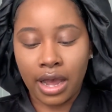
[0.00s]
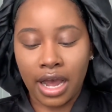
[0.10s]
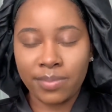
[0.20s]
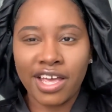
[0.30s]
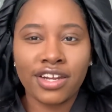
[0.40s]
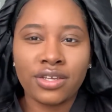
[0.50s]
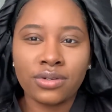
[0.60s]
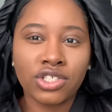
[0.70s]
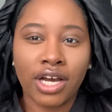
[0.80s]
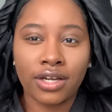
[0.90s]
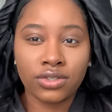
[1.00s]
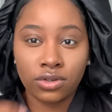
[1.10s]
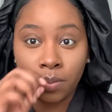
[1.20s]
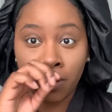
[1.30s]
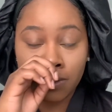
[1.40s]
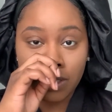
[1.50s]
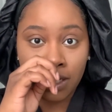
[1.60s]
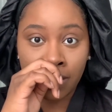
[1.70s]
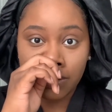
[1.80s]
I'm not a huge contour person,